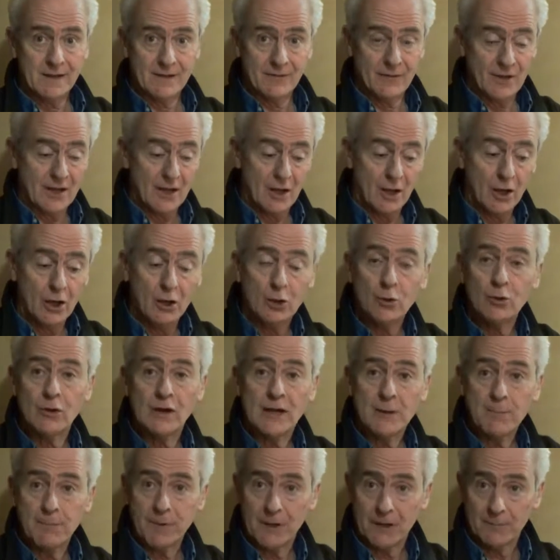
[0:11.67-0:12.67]
The
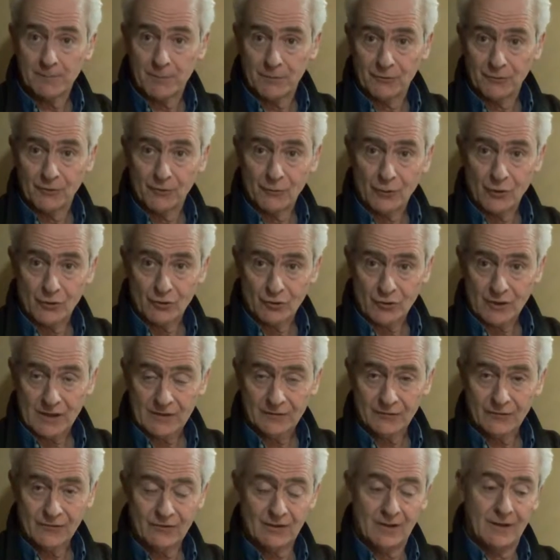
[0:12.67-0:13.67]
only purpose of the
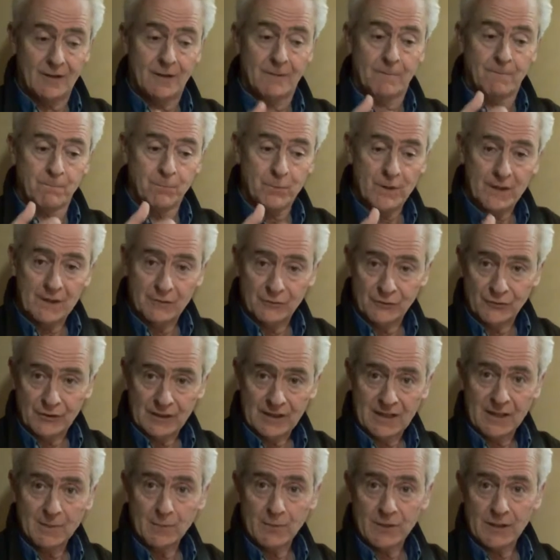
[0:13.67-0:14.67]
trust is
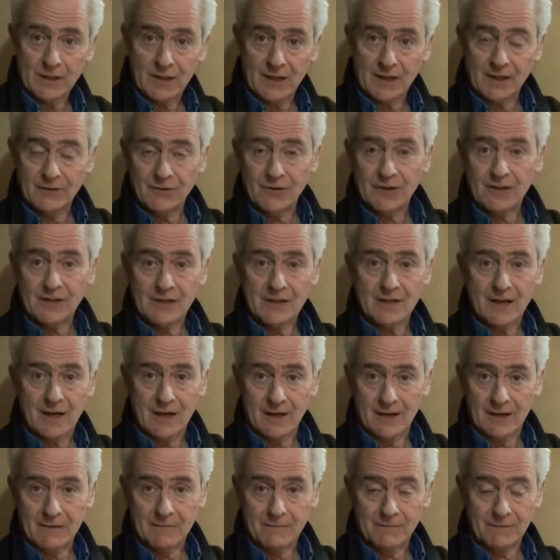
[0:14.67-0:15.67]
to keep the Guardian
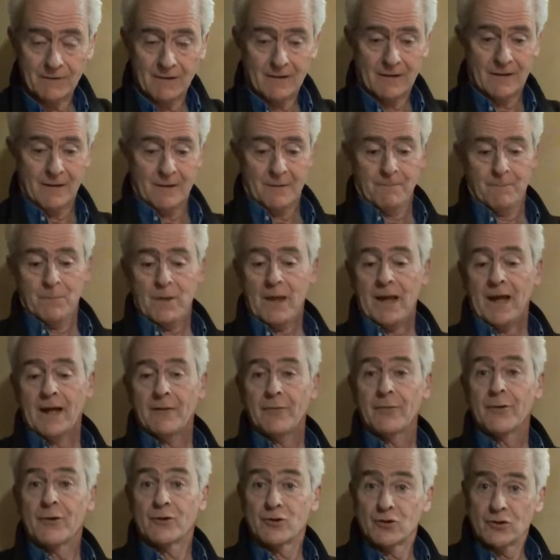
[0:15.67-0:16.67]
alive.
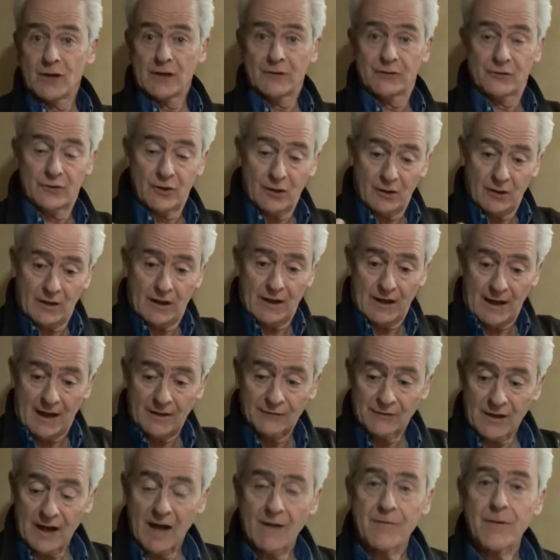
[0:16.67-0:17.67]
And the trust
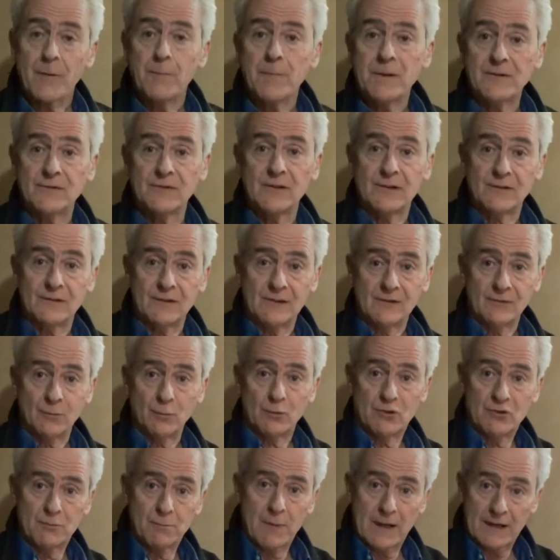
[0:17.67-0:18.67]
has other
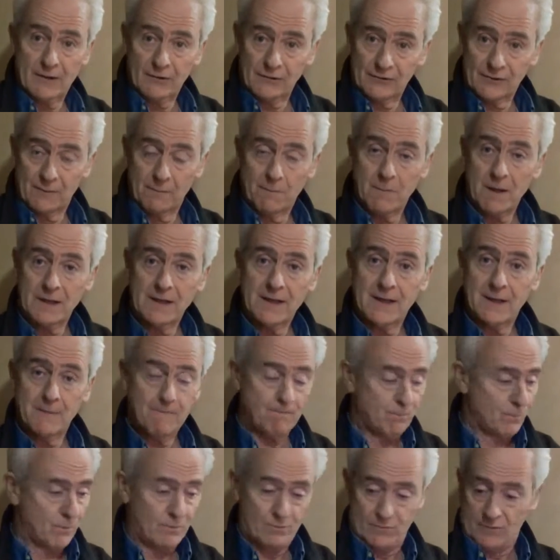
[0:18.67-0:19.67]
businesses which make some money.
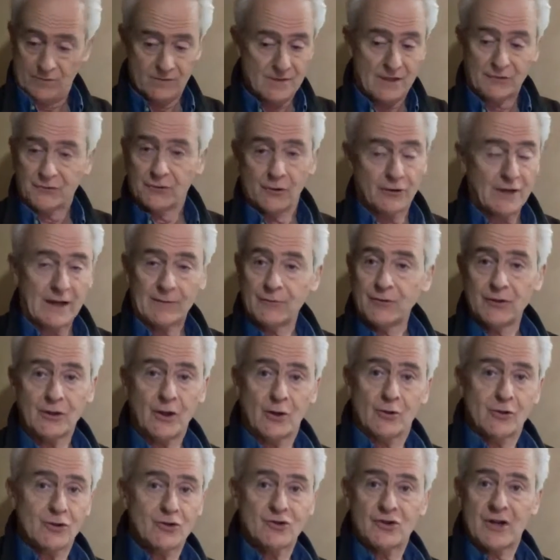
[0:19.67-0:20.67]
It does not have to
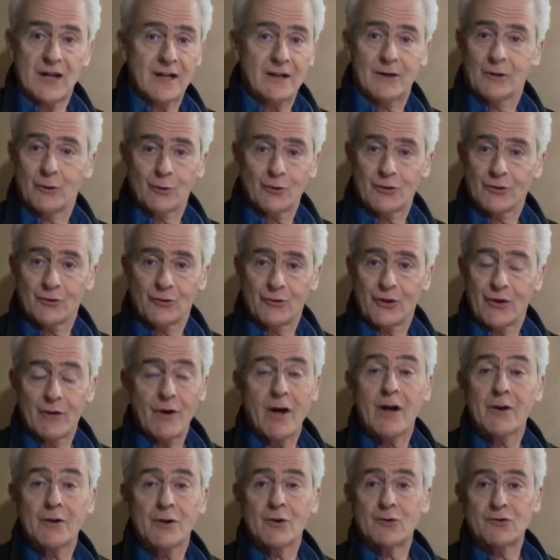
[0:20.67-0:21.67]
go to shareholders.
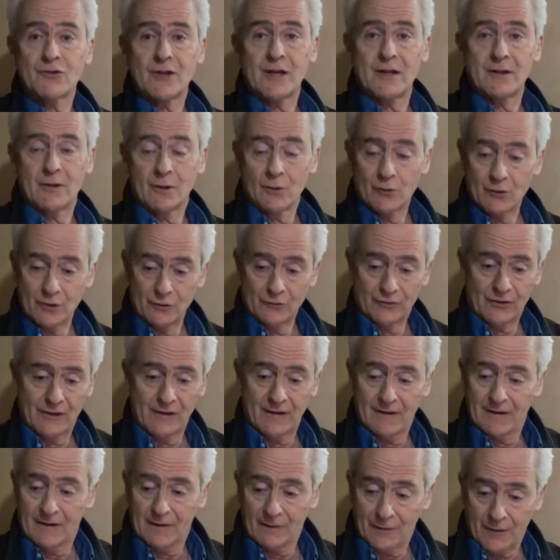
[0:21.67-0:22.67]
There are no shareholders.
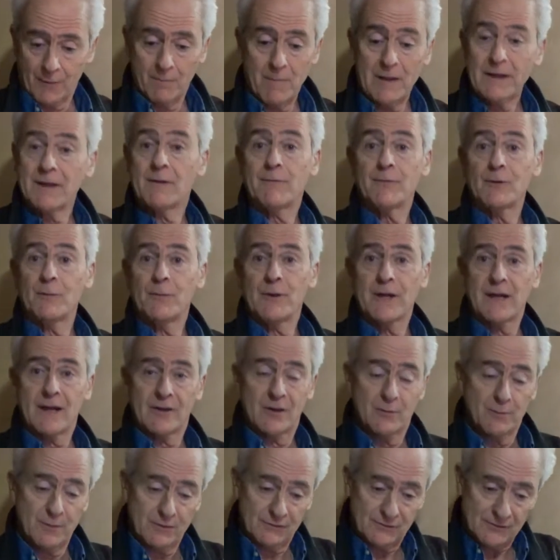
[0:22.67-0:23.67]
The money from the
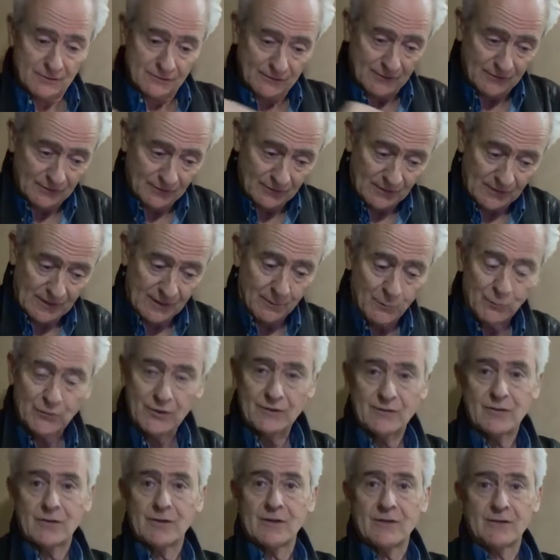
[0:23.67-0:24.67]
other businesses
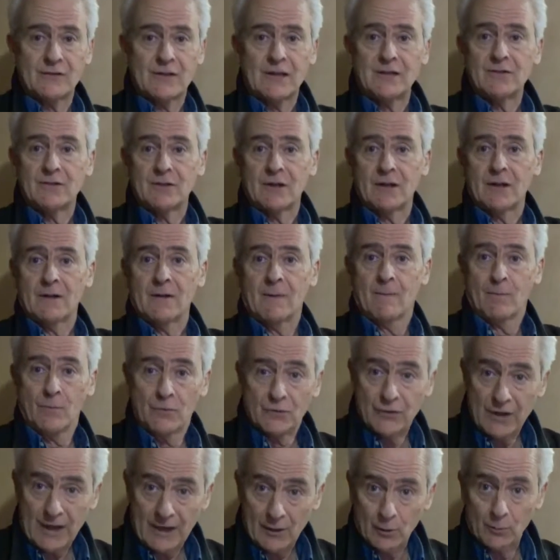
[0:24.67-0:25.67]
comes into the centre
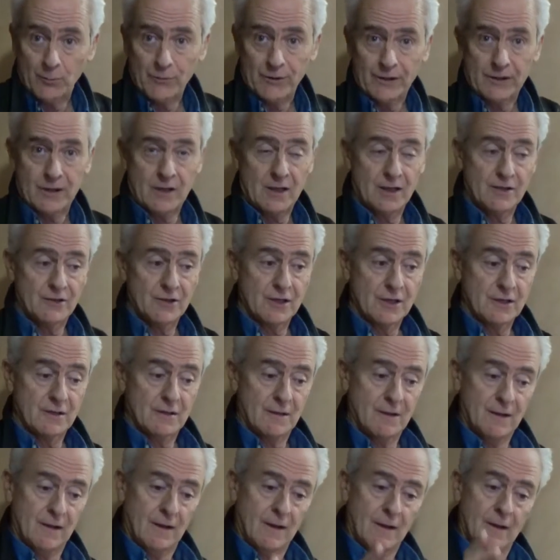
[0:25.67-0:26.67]
to help the Guardian.
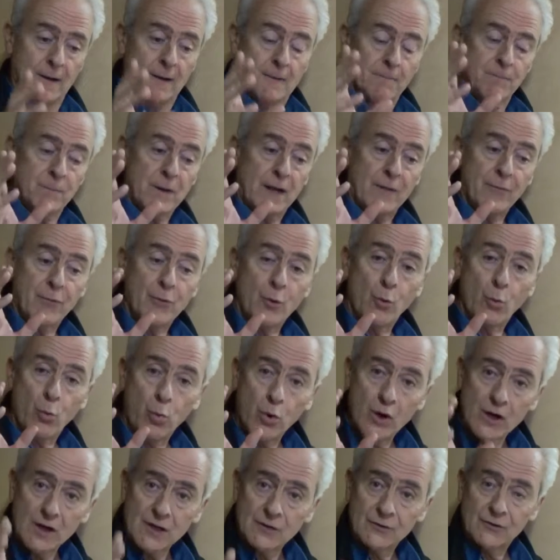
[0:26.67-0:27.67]
And the
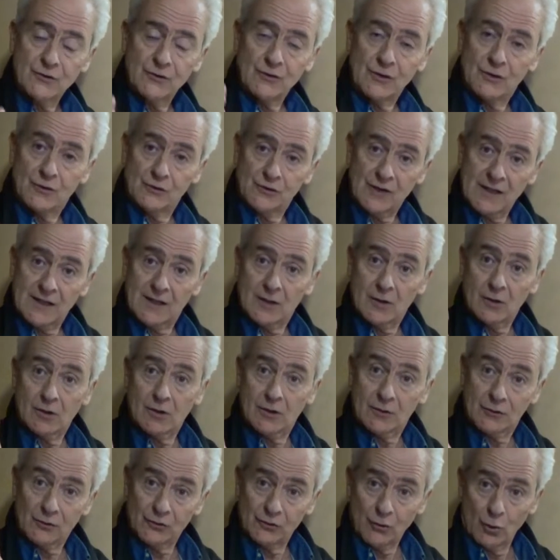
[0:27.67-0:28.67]
worst
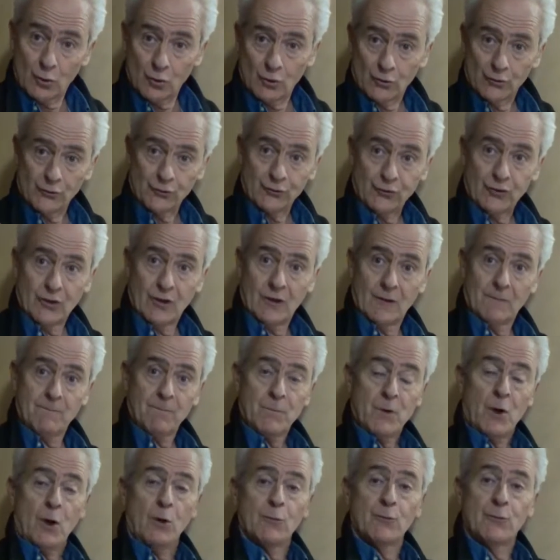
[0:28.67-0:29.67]
single source
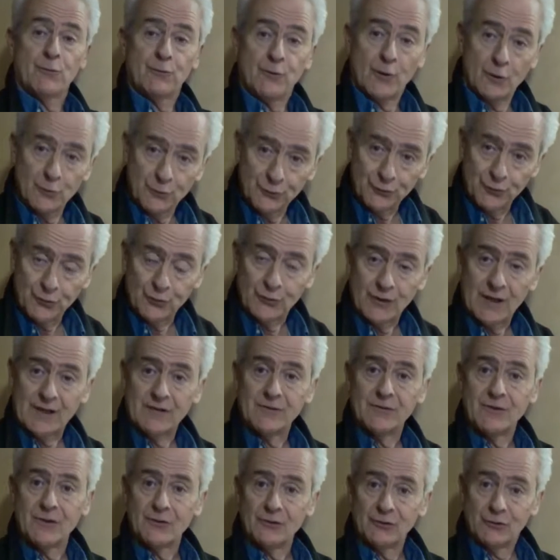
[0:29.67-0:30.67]
of falsehood
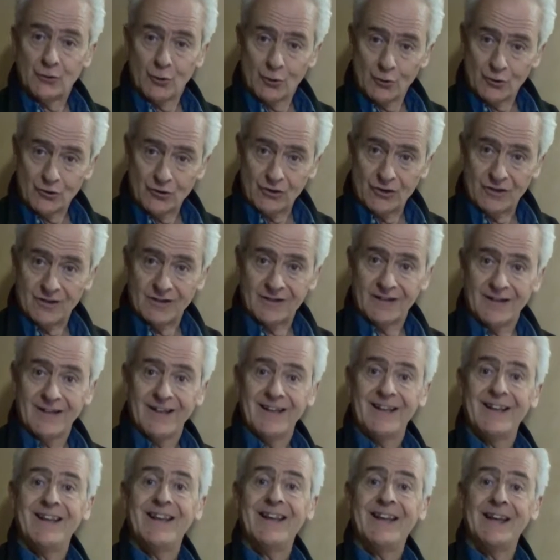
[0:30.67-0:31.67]
and distortion
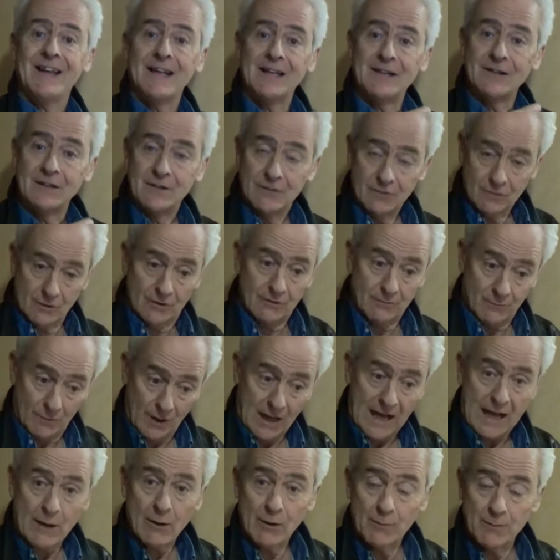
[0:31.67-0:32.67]
in
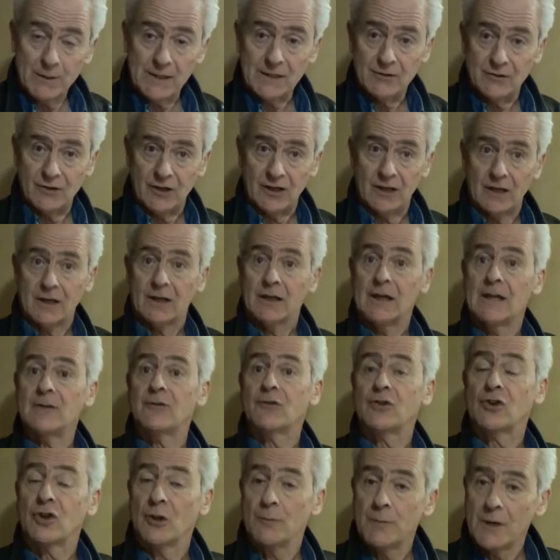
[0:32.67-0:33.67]
our media
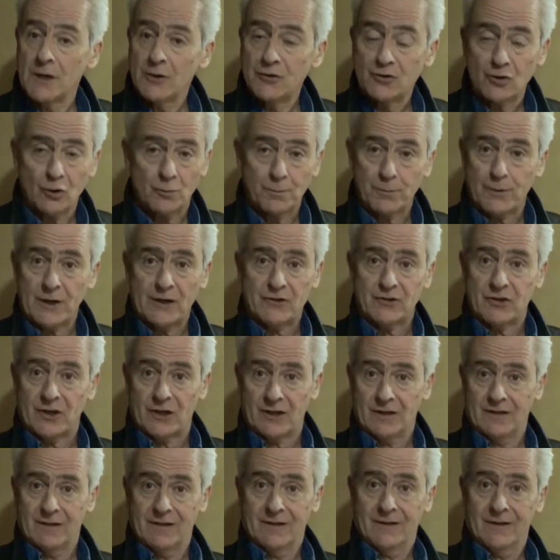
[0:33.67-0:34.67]
is commercial
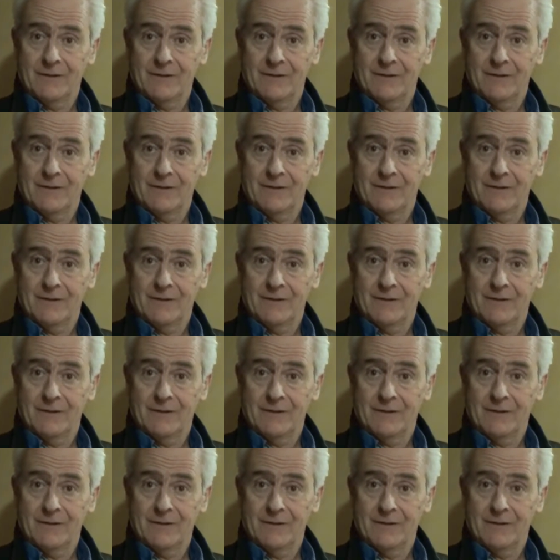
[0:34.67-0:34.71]
pressure.